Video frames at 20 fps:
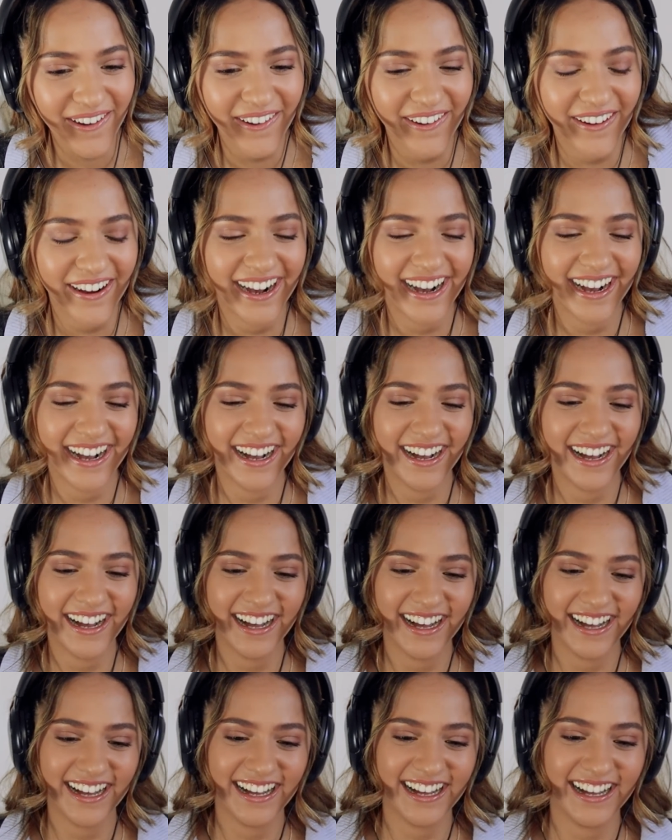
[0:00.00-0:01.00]
Billie
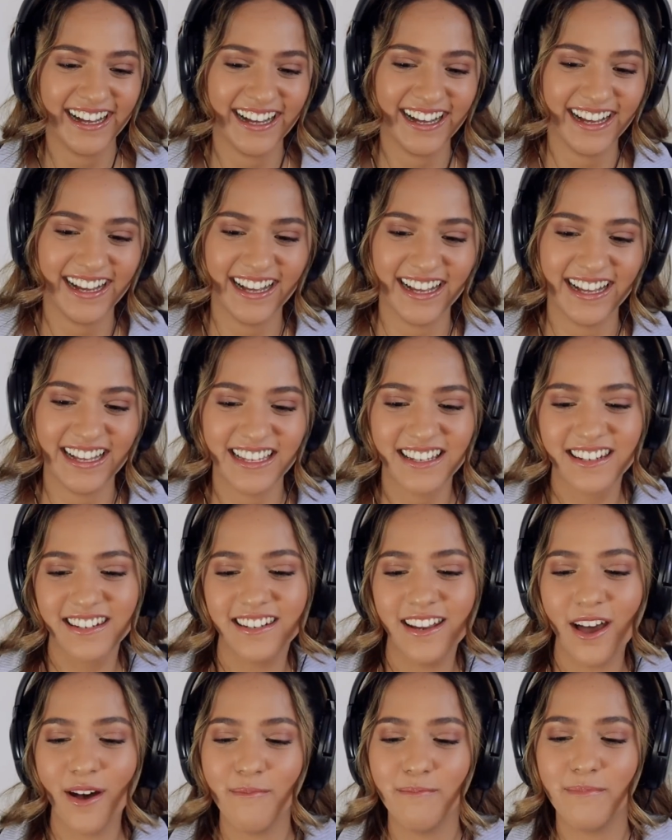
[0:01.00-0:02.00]
Jean is
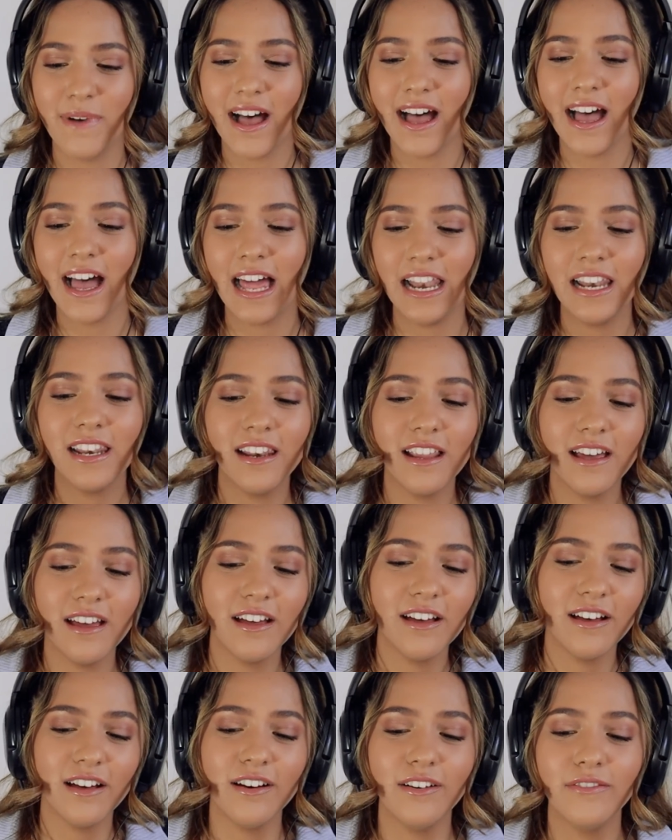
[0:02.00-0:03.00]
not my
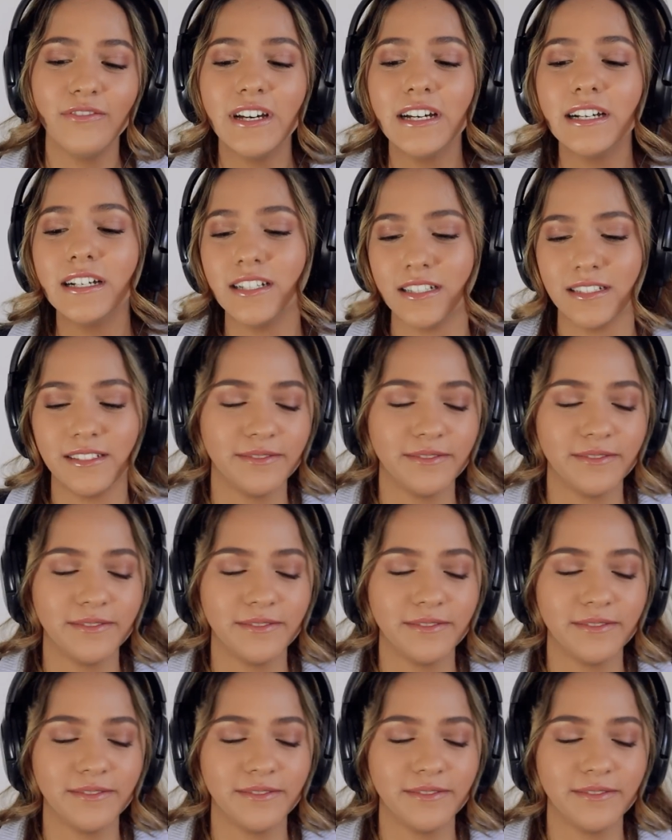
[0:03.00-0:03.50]
lover.